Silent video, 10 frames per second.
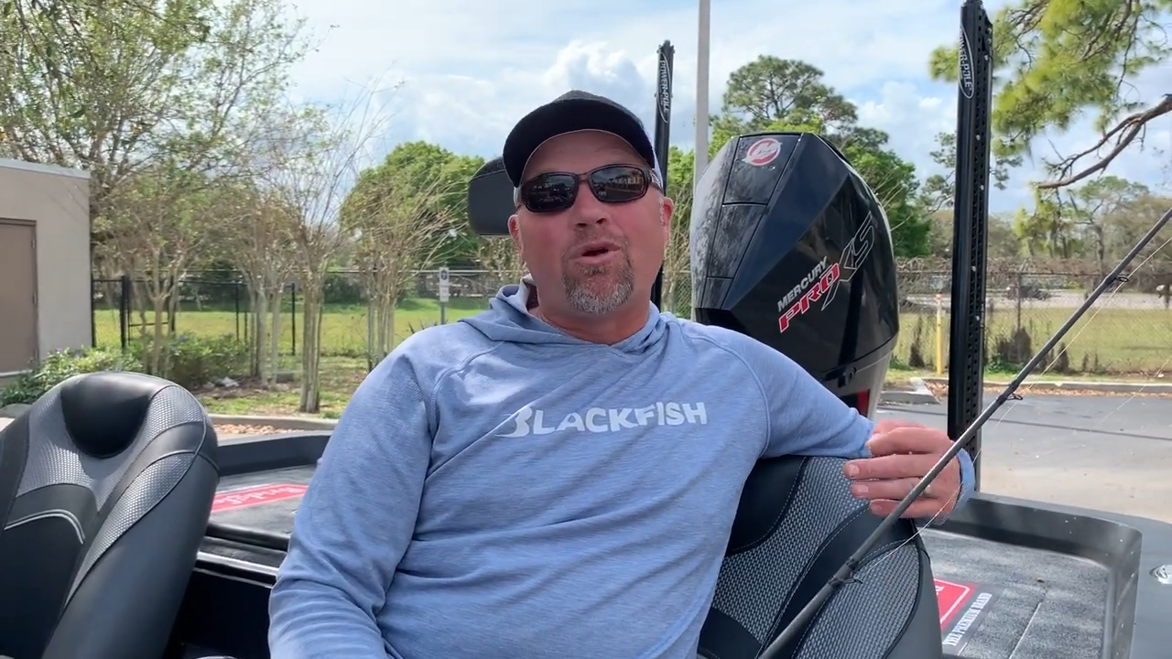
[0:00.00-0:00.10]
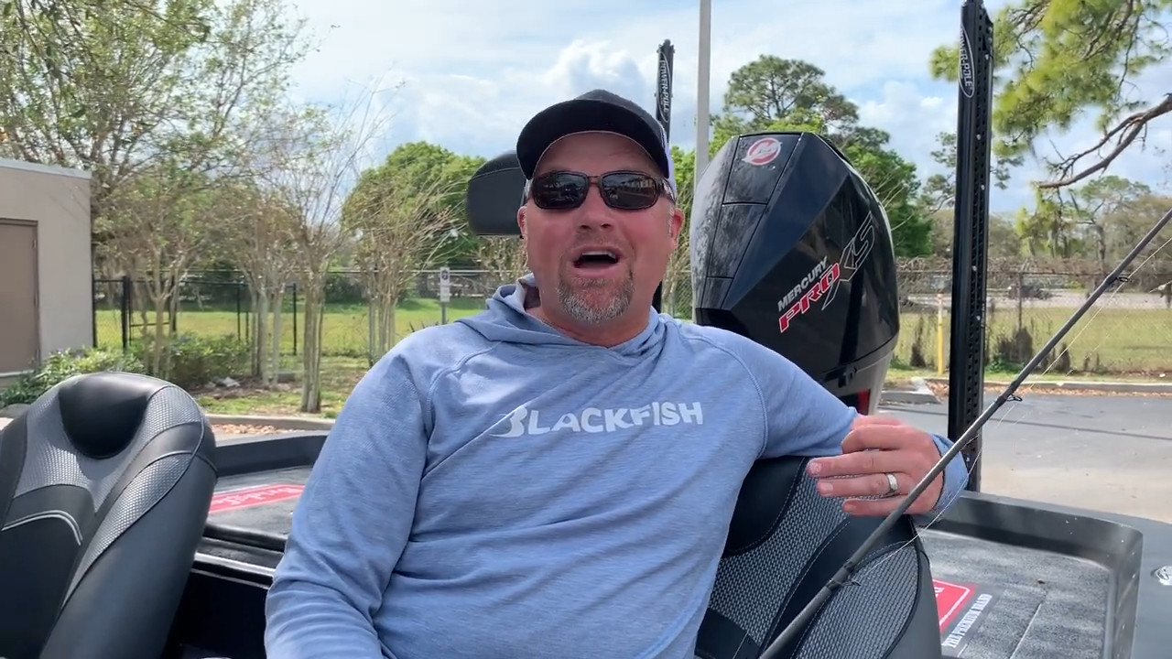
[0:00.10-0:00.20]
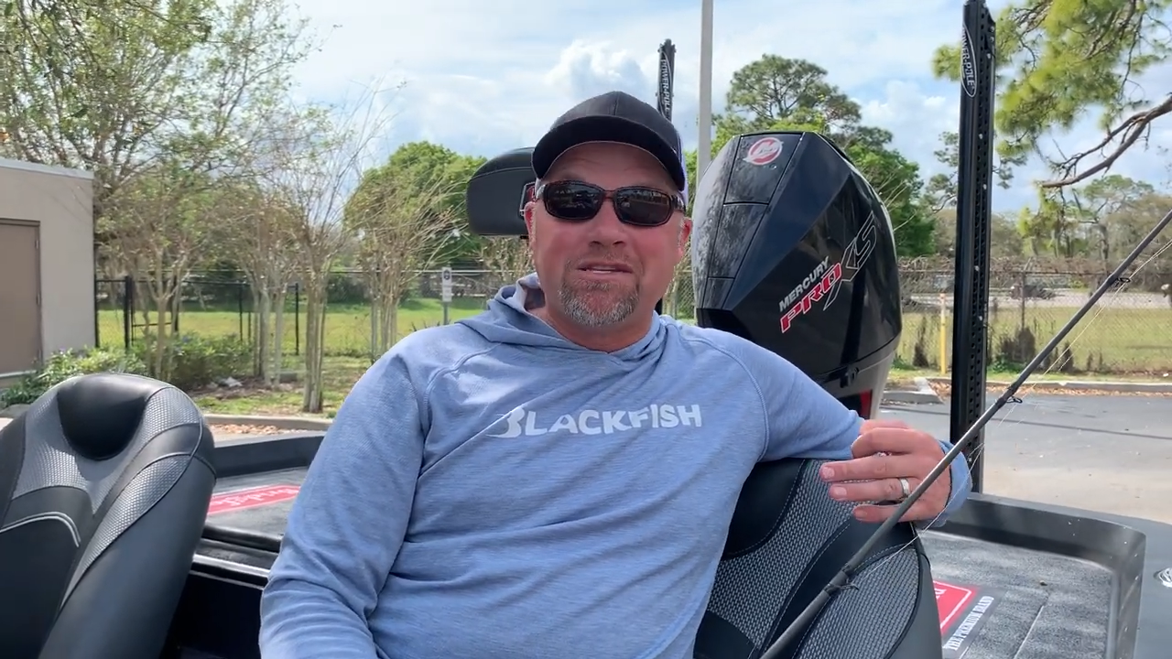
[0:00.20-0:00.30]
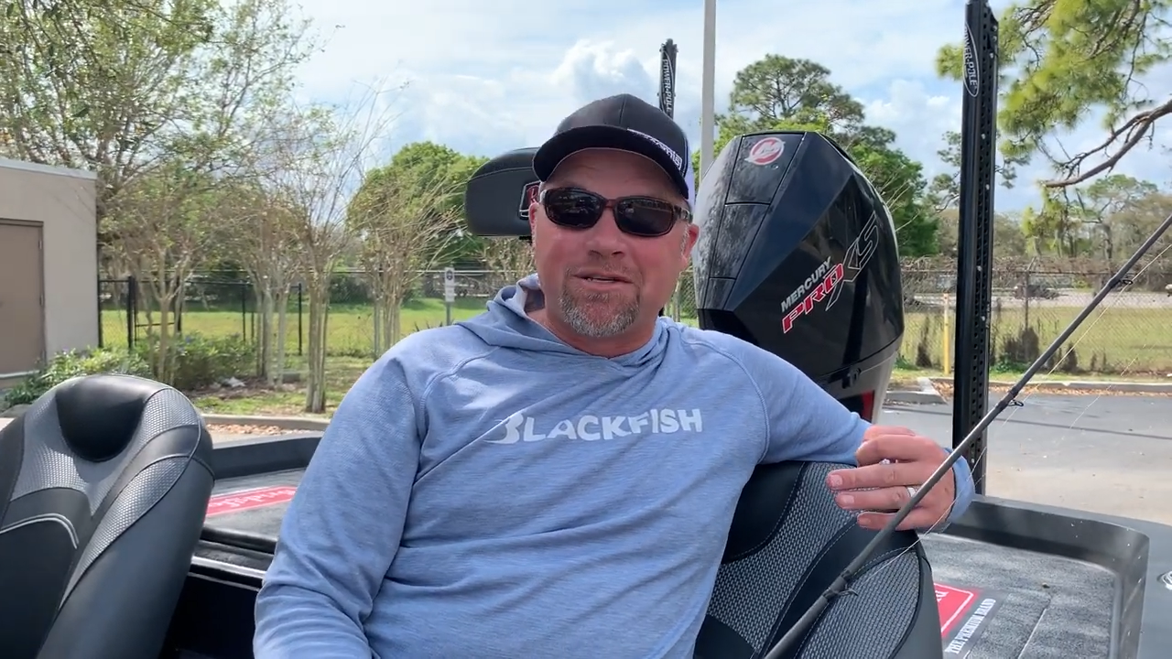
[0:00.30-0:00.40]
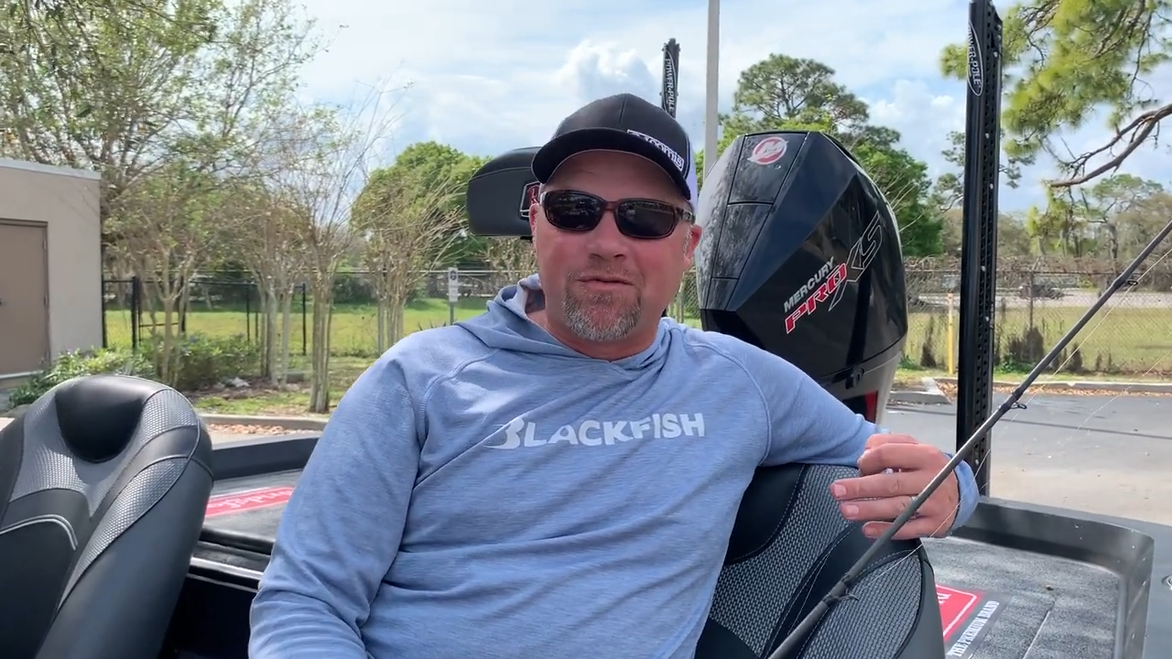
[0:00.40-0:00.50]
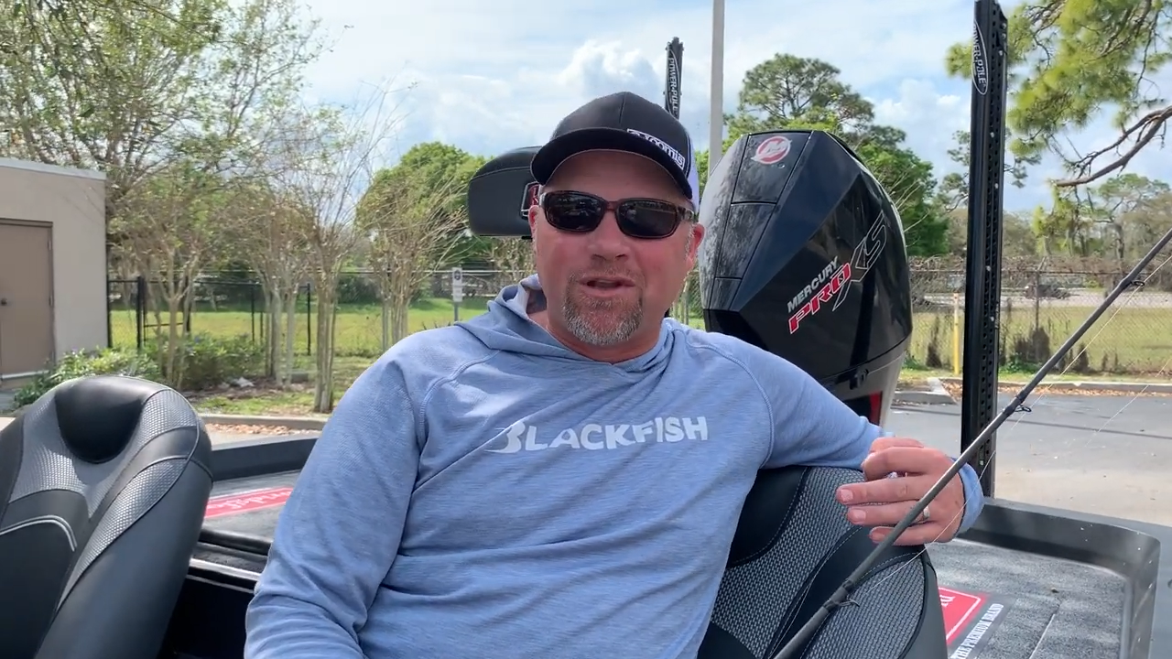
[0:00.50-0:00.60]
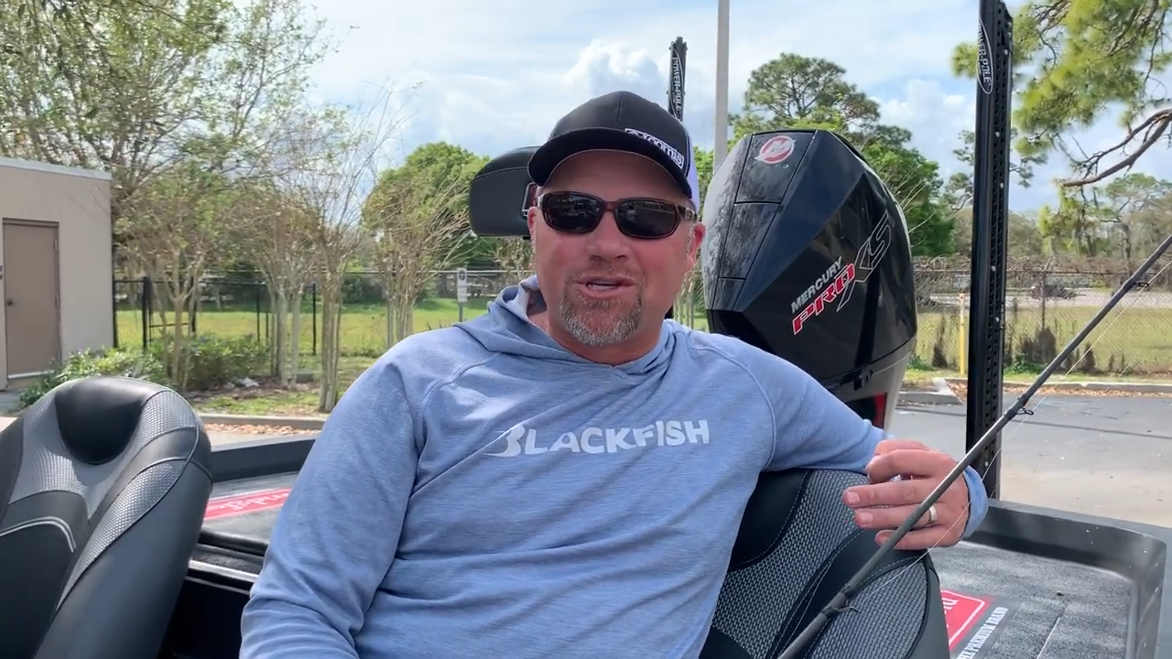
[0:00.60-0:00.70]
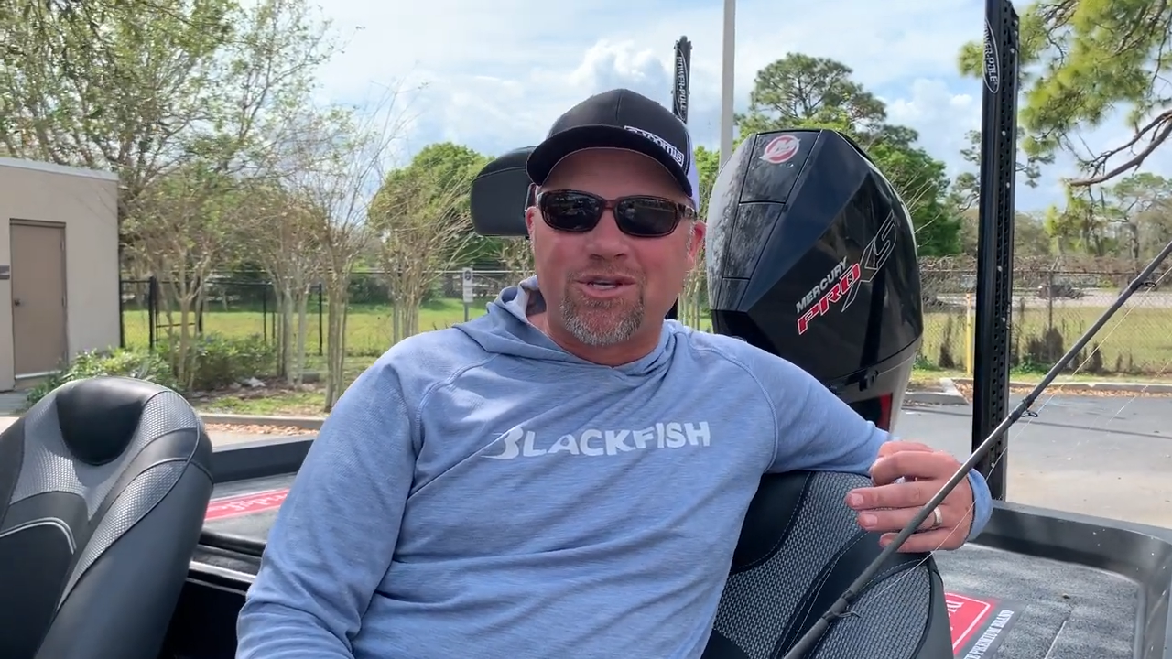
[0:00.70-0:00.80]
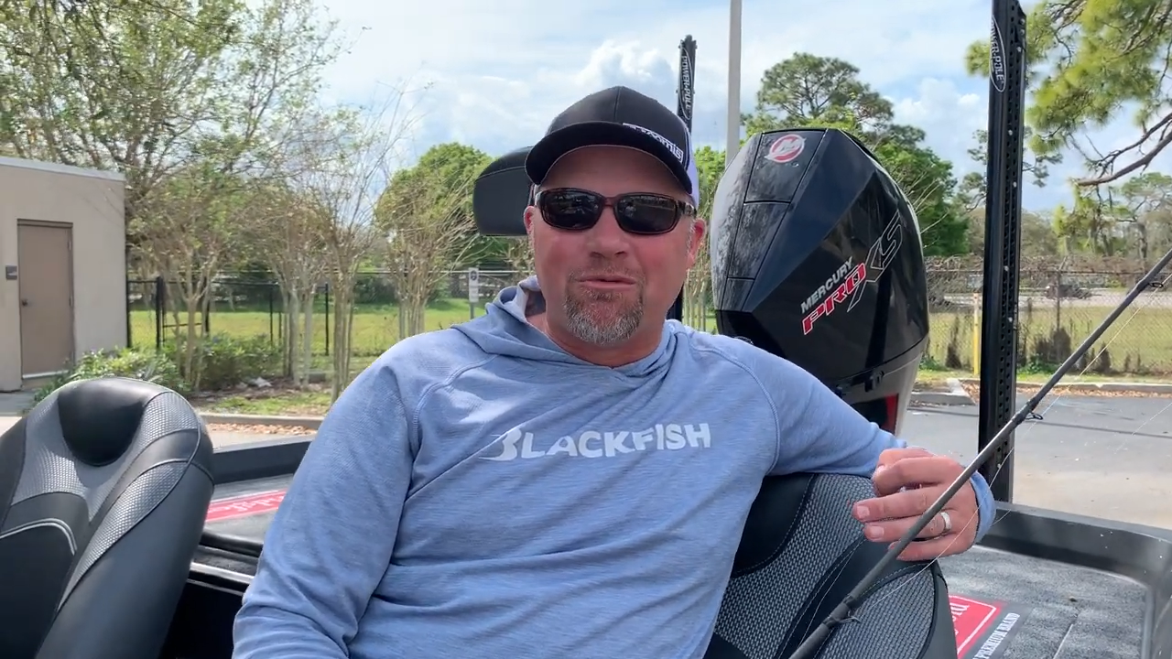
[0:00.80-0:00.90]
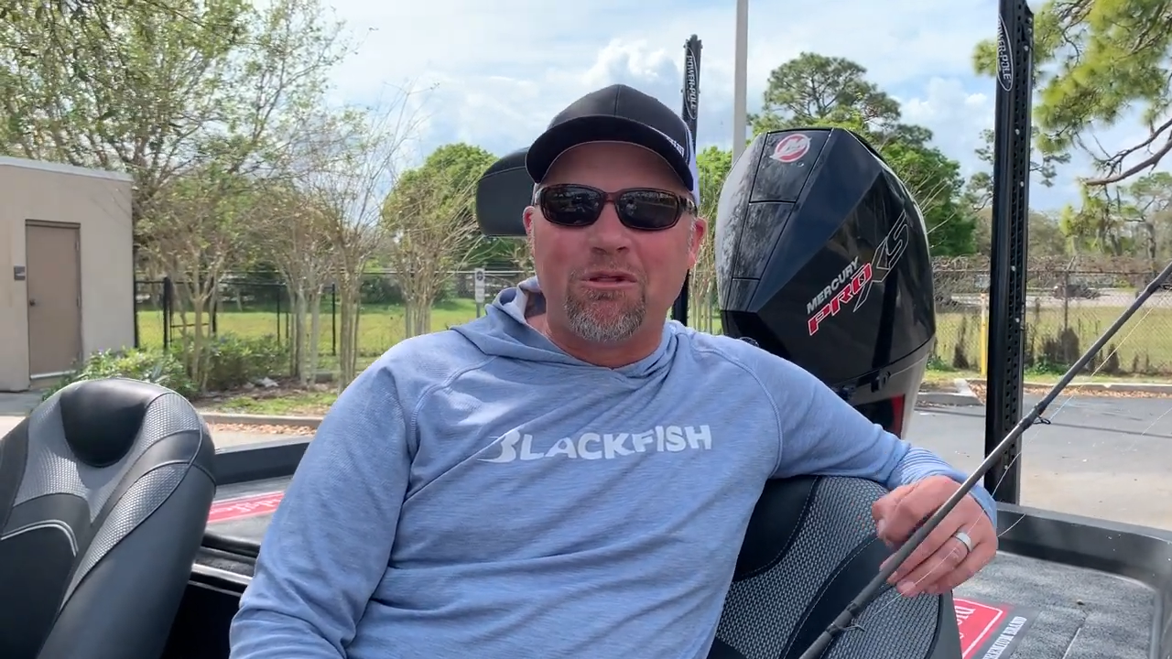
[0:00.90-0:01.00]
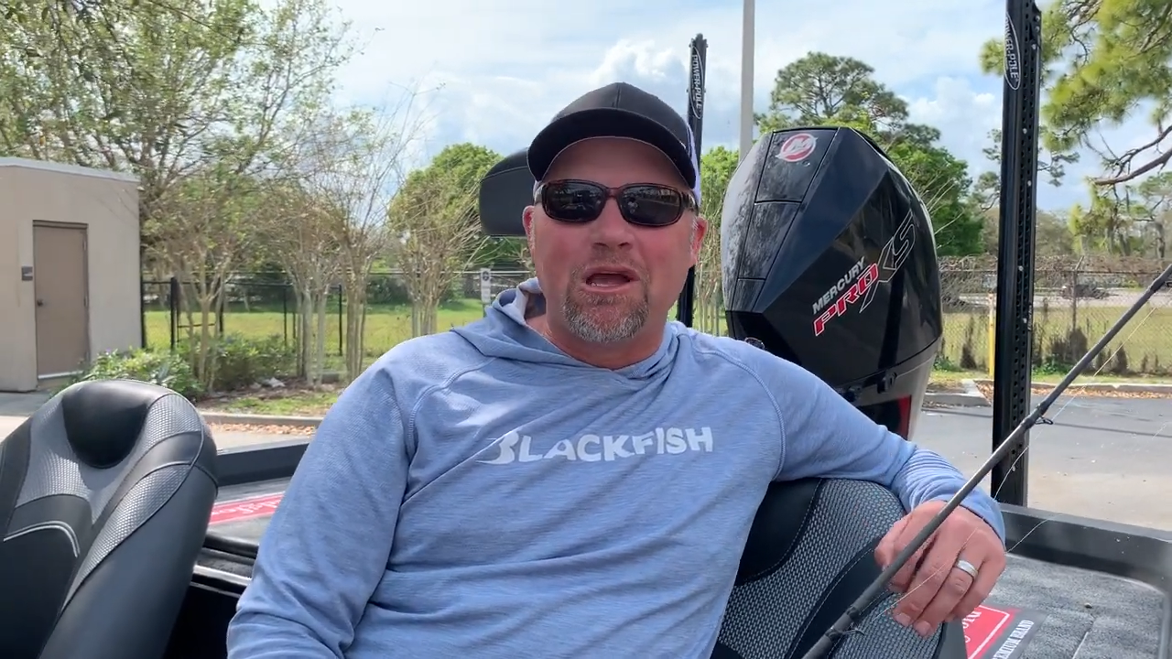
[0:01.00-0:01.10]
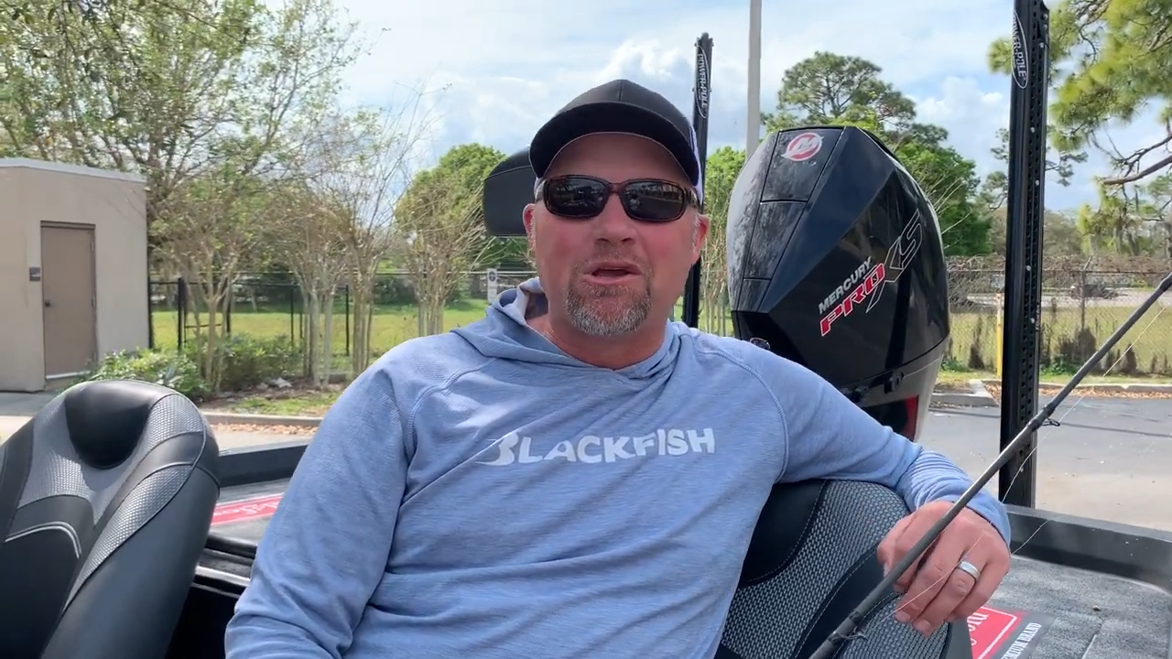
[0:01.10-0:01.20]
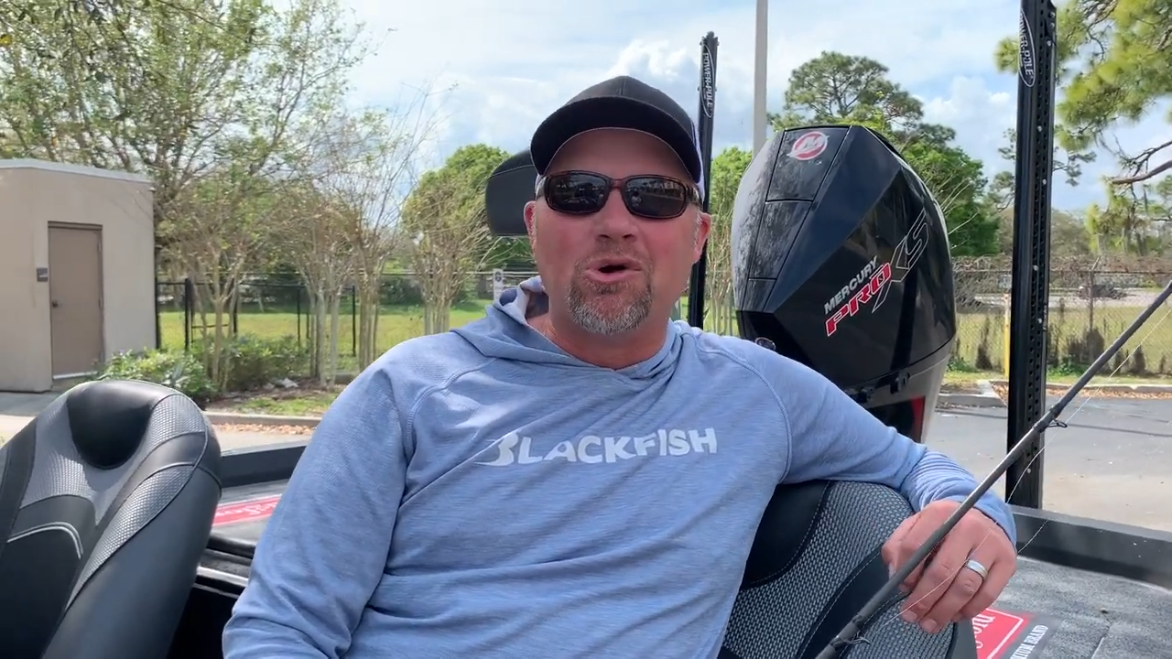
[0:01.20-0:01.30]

Lake